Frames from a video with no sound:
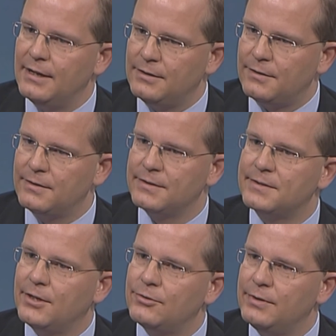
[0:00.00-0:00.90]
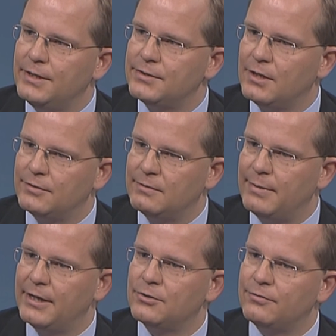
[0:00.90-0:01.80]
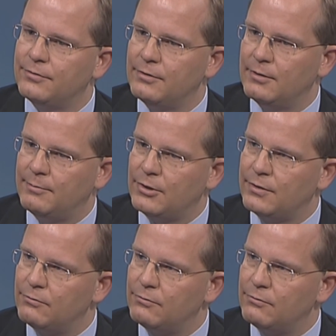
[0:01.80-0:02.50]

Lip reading: And I think this country needs to have a debate about